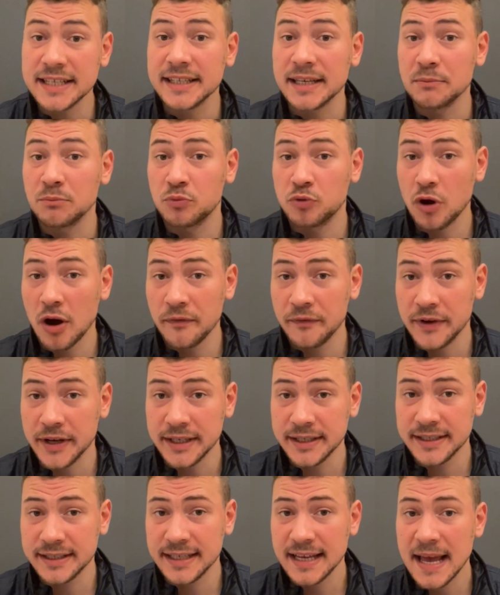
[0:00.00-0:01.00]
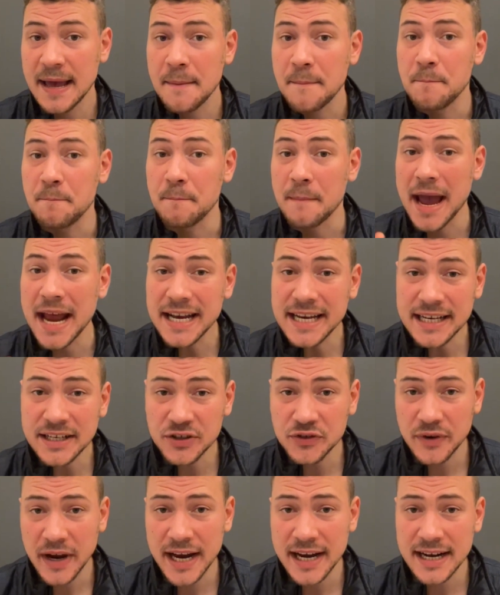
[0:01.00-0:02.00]
in profit, many
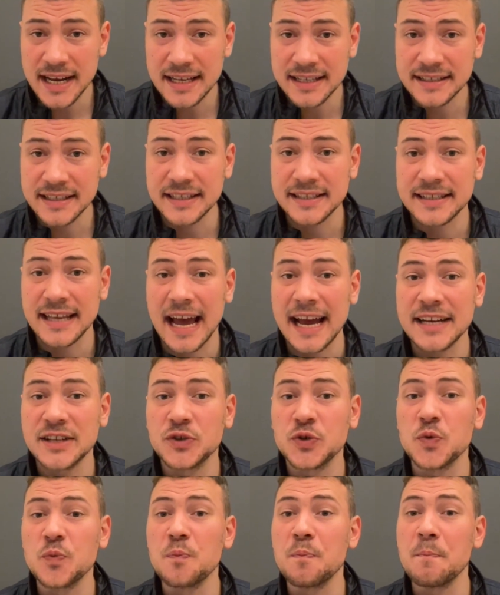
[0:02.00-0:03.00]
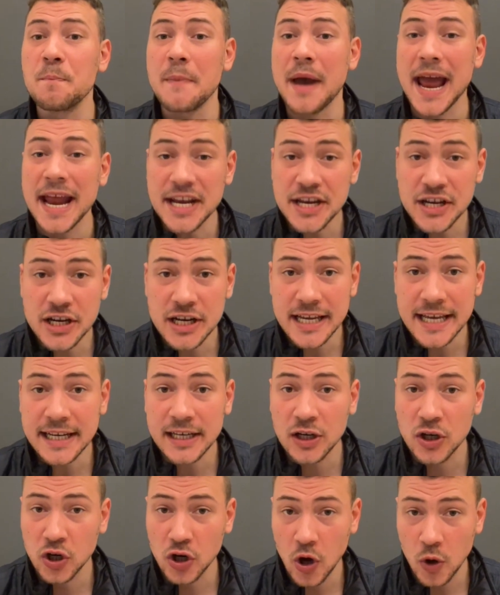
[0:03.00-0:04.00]
traders decide to manually
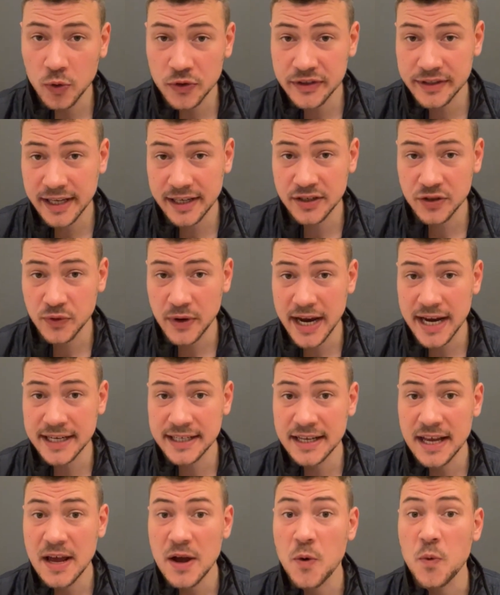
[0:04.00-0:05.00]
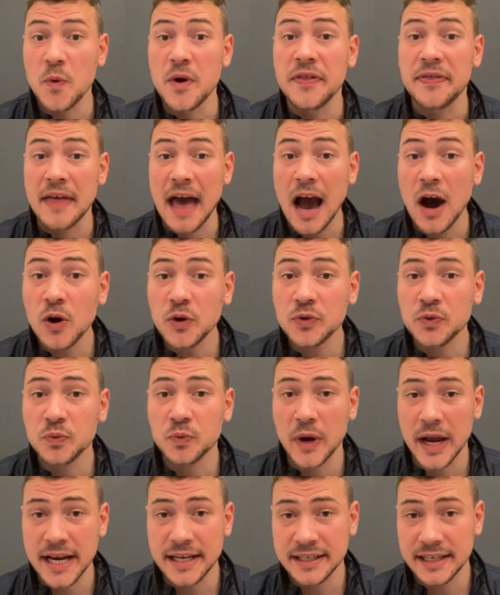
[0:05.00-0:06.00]
close their trade without
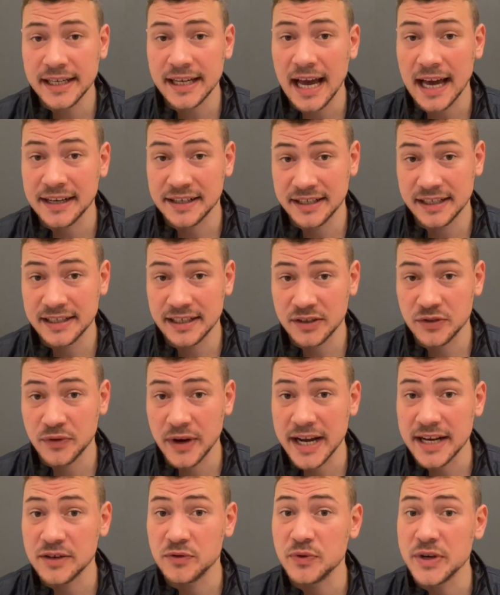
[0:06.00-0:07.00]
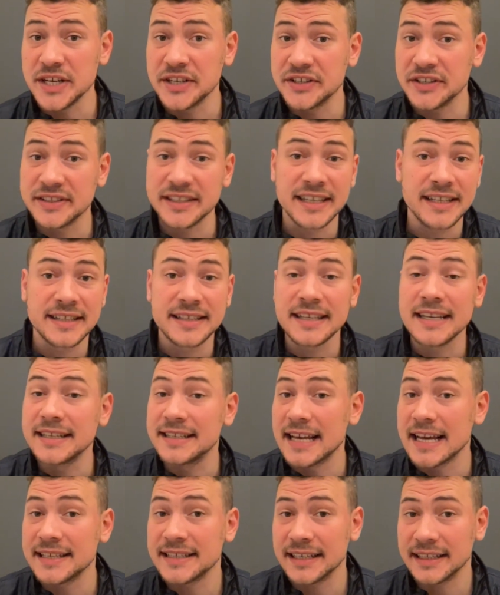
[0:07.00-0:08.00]
waiting until the trade reaches its
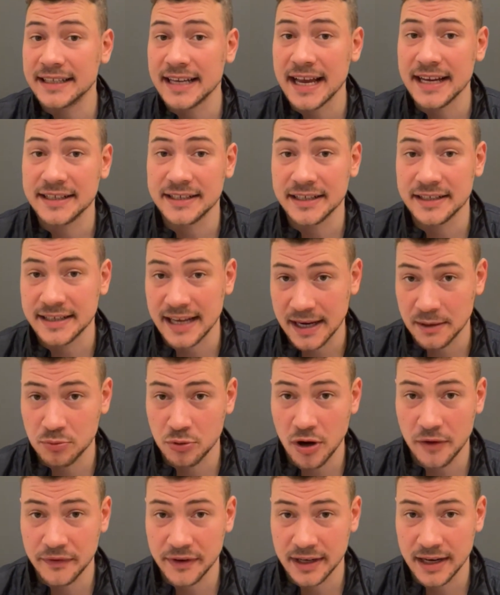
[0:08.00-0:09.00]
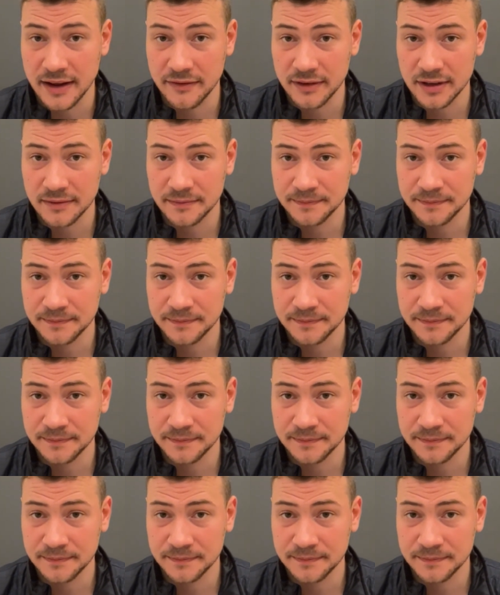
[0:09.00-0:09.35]
designated take profit level.